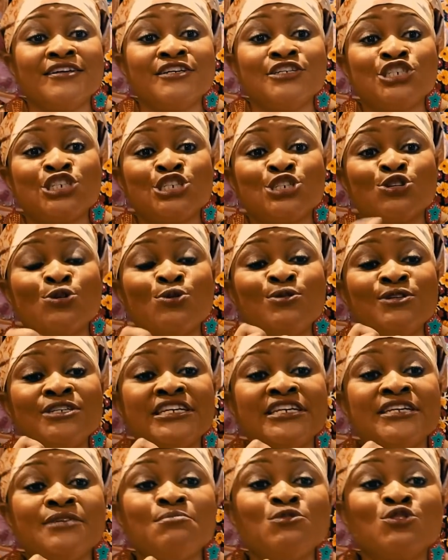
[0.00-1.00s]
She told
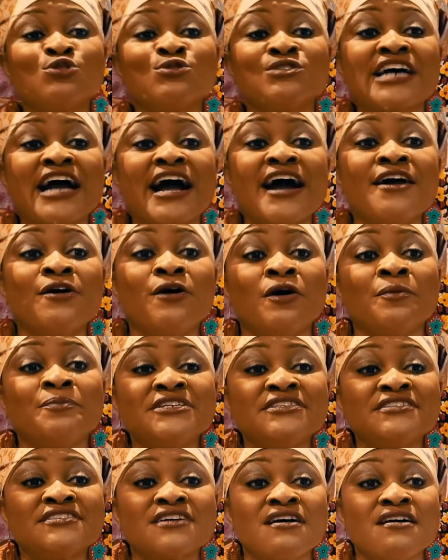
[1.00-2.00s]
him to tie up
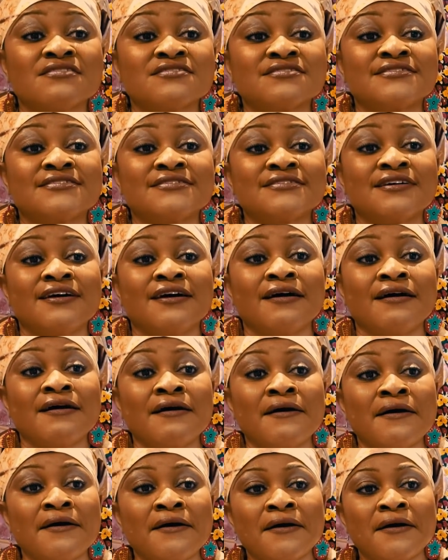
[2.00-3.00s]
his horse,
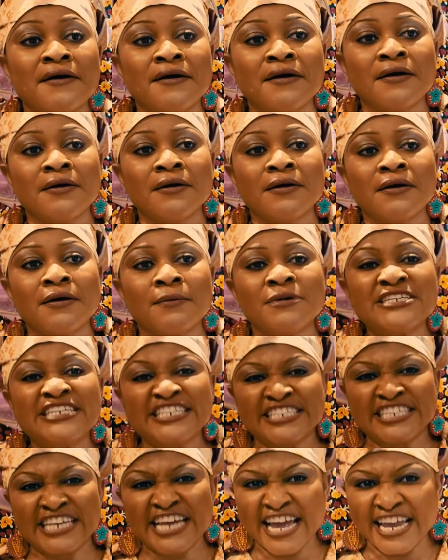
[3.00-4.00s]
but he
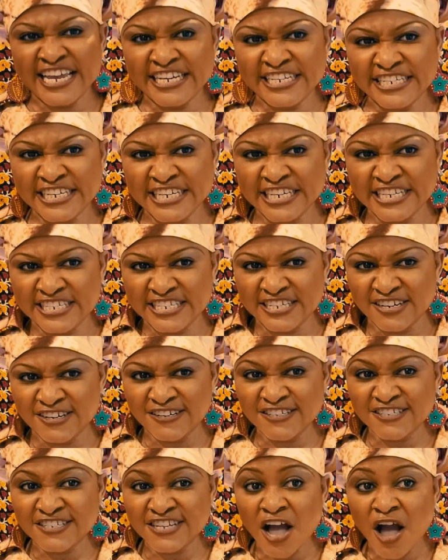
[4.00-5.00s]
tied his
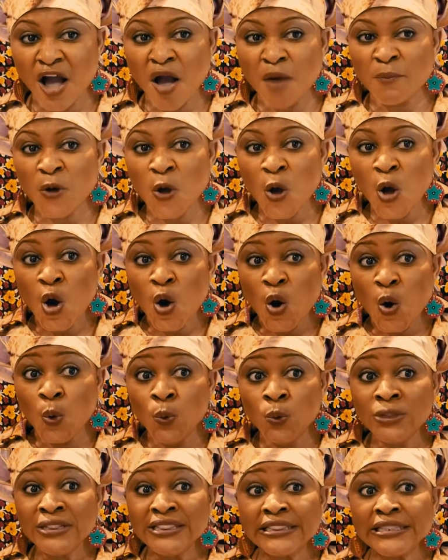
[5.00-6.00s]
horse up
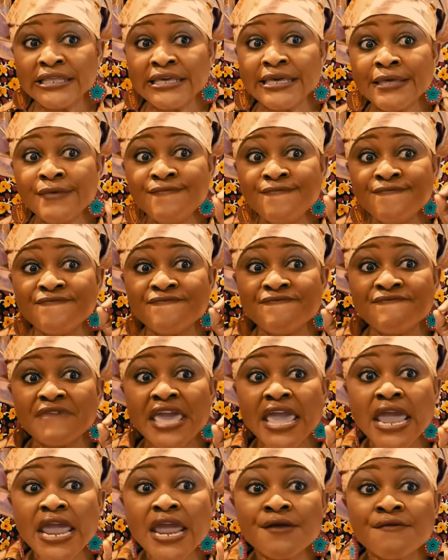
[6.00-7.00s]
only
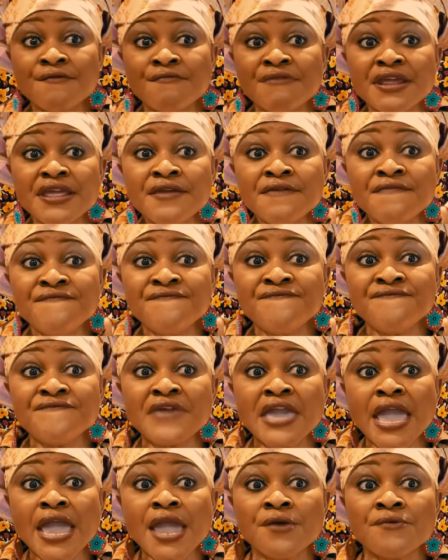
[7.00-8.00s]
very,
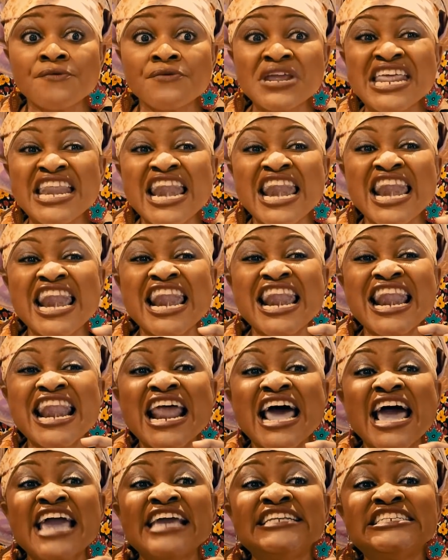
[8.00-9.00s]
very
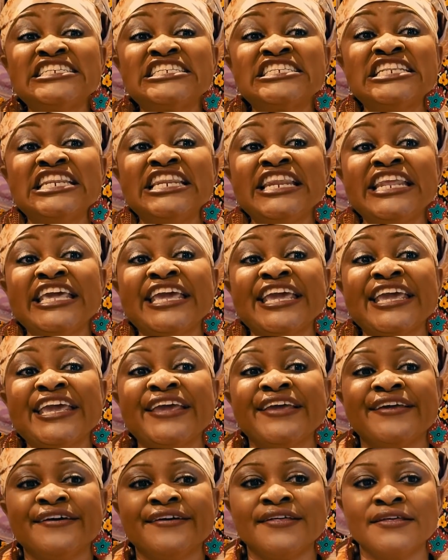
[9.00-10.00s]
lightly,
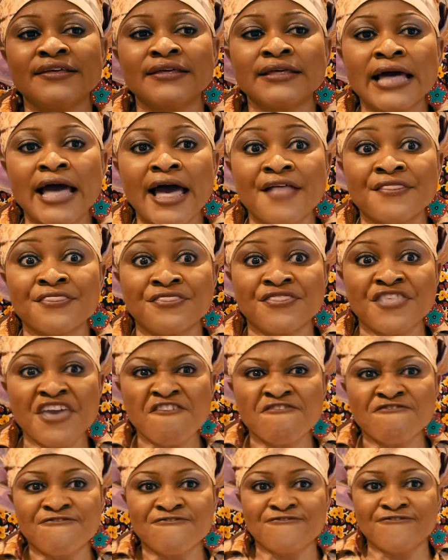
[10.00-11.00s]
and
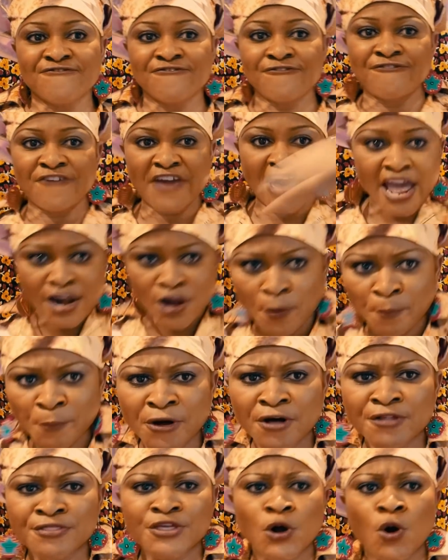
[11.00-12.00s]
then fell
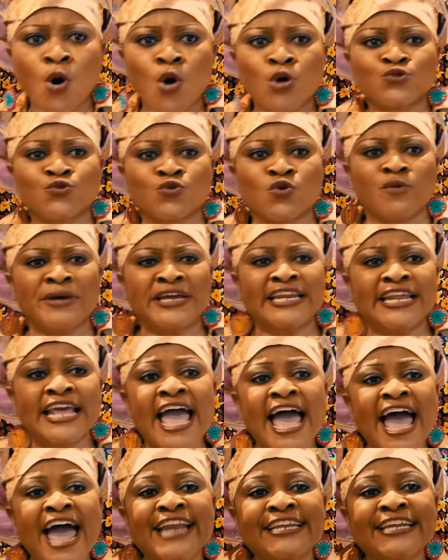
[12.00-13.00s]
upon the old woman
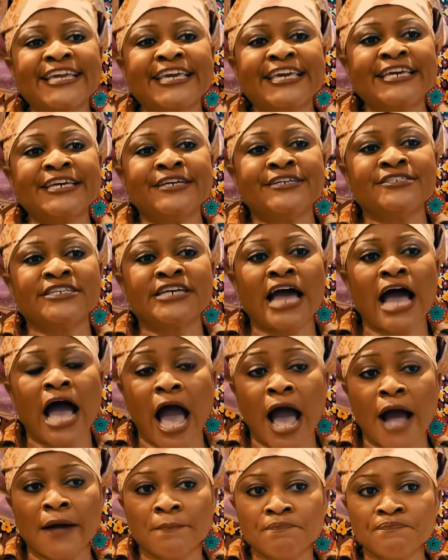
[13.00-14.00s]
and killed her.